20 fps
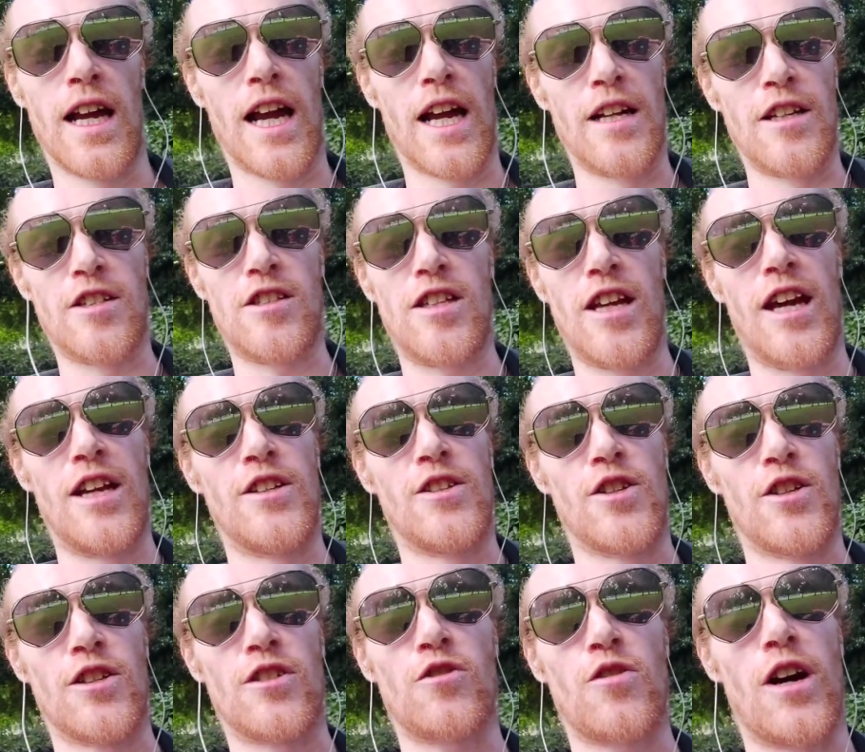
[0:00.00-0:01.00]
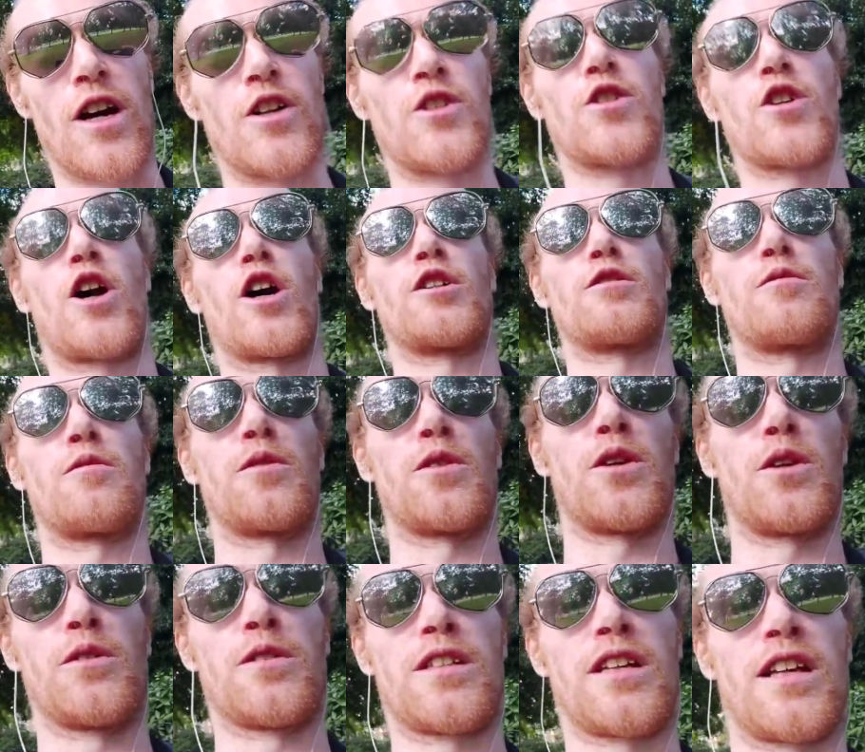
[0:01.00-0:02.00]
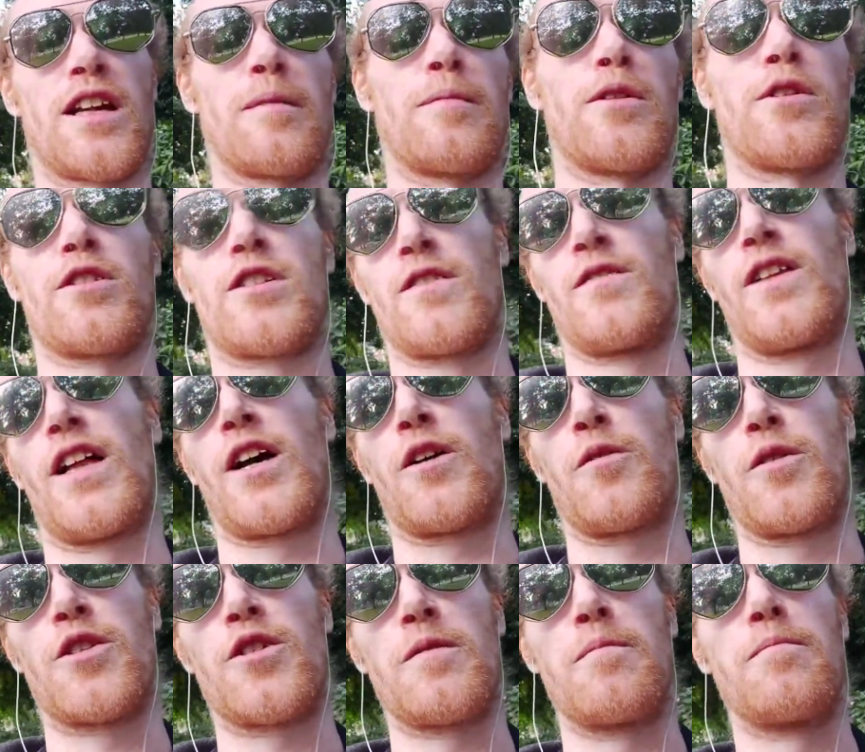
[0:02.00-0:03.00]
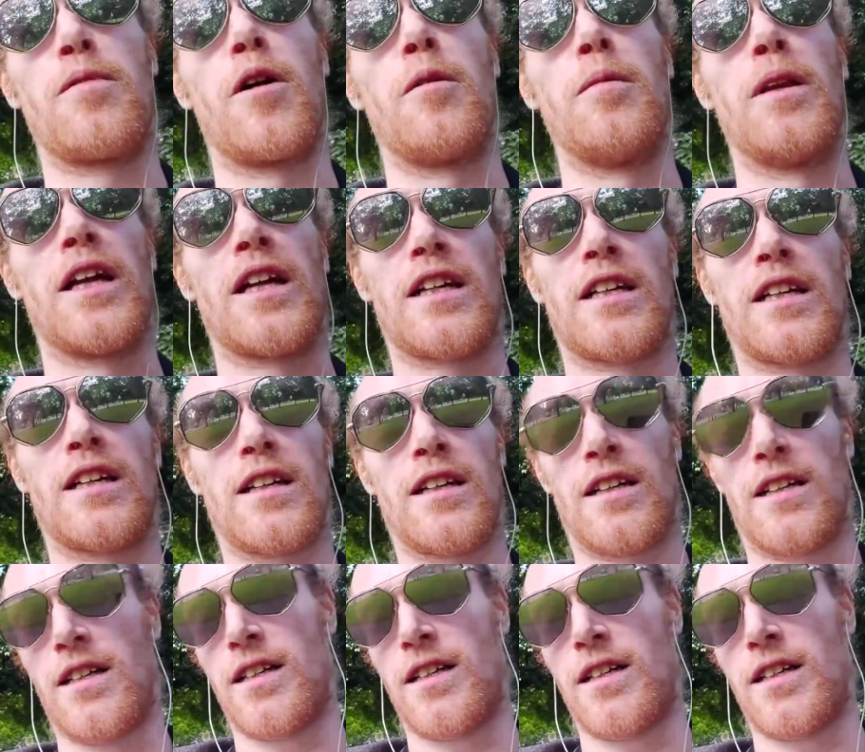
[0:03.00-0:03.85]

instead just try and charge you with using abusive language in public.